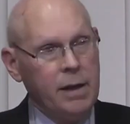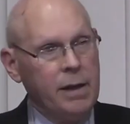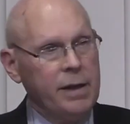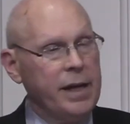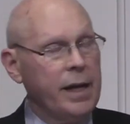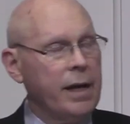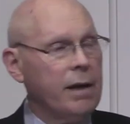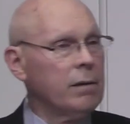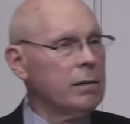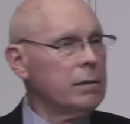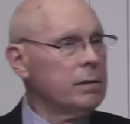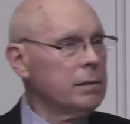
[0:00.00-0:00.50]

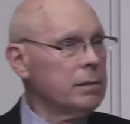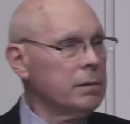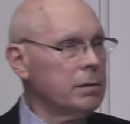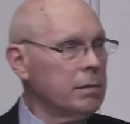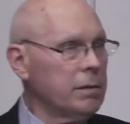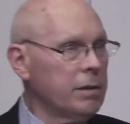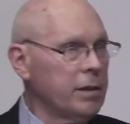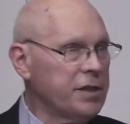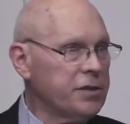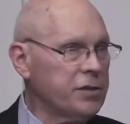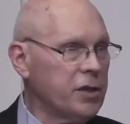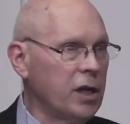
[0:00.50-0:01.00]
Now,
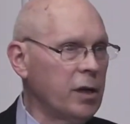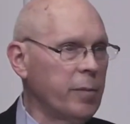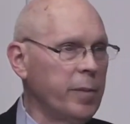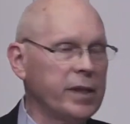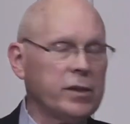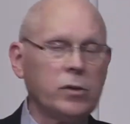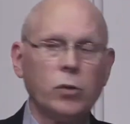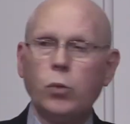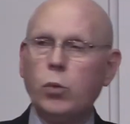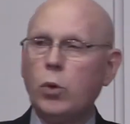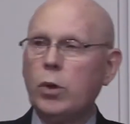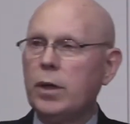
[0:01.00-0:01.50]
let's talk about
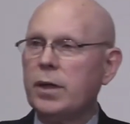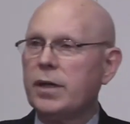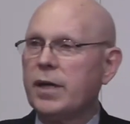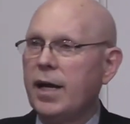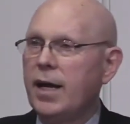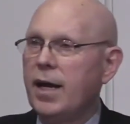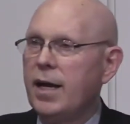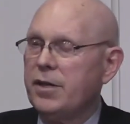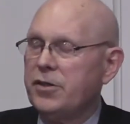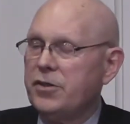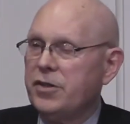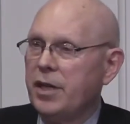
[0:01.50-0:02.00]
the word
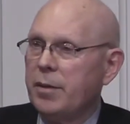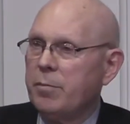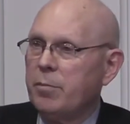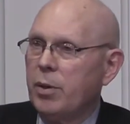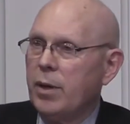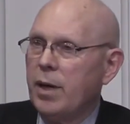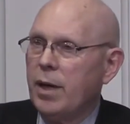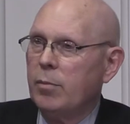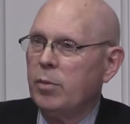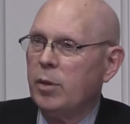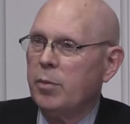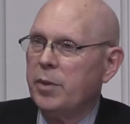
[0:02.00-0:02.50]
concept
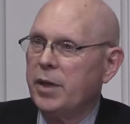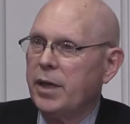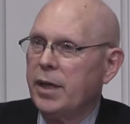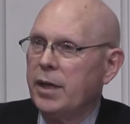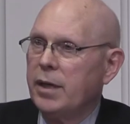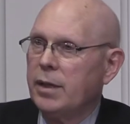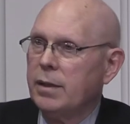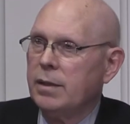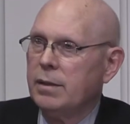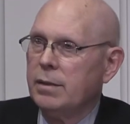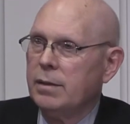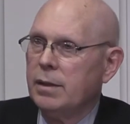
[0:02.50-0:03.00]
problem
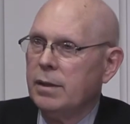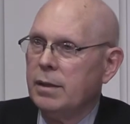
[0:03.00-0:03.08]
again.